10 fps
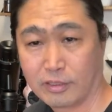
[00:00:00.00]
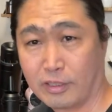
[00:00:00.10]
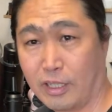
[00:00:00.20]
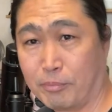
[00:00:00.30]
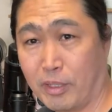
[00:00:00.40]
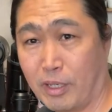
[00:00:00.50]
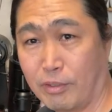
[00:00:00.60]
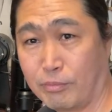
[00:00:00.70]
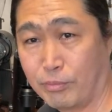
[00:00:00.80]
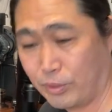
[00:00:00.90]
I mean, uh,
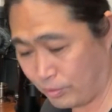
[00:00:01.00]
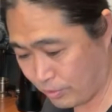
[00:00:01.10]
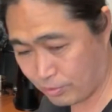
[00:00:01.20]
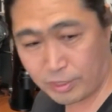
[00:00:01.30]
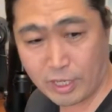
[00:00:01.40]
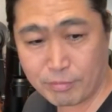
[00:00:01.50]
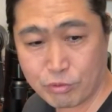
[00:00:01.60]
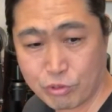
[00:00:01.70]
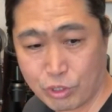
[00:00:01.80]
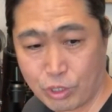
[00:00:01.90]
we usually have
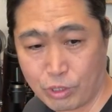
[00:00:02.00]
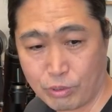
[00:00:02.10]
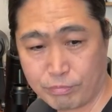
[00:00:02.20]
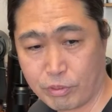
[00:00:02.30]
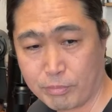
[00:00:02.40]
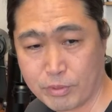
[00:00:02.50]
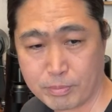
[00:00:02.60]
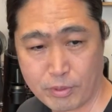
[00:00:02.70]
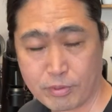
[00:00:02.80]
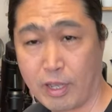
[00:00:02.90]
Joe from
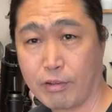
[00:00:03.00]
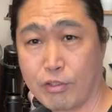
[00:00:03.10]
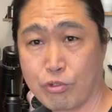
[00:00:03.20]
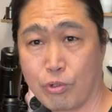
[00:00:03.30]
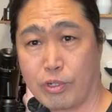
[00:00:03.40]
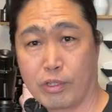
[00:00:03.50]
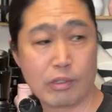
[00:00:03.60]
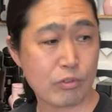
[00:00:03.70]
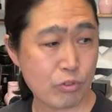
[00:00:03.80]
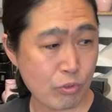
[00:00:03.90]
Espresso Alley joining,
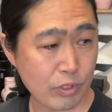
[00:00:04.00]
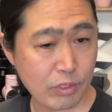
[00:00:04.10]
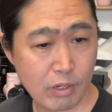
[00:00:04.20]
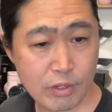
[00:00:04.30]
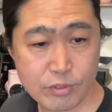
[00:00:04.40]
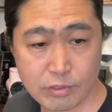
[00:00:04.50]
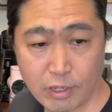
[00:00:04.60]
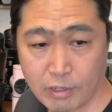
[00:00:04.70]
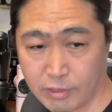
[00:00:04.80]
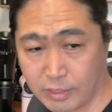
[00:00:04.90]
joining us
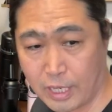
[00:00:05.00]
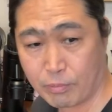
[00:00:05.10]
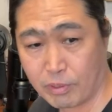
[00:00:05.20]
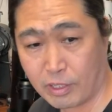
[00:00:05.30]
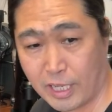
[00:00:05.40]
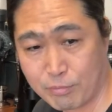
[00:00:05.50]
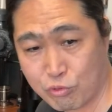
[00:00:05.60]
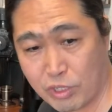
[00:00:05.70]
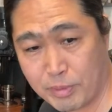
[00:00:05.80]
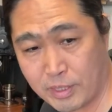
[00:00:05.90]
on our live
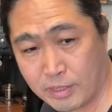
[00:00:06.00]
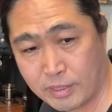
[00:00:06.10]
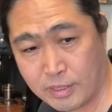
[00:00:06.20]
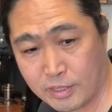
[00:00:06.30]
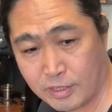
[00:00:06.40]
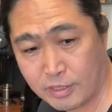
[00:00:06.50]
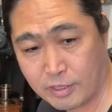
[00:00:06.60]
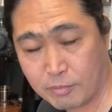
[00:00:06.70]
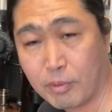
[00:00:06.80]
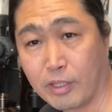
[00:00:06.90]
streaming,
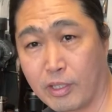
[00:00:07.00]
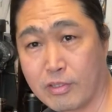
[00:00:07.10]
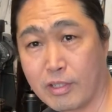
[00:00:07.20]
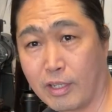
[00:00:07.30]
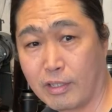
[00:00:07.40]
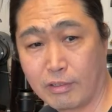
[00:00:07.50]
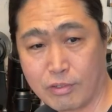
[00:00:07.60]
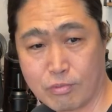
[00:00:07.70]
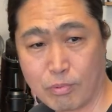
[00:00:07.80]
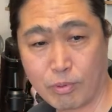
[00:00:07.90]
but he's not here
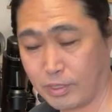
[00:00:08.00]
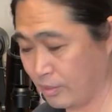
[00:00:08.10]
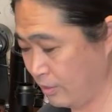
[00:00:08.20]
this morning.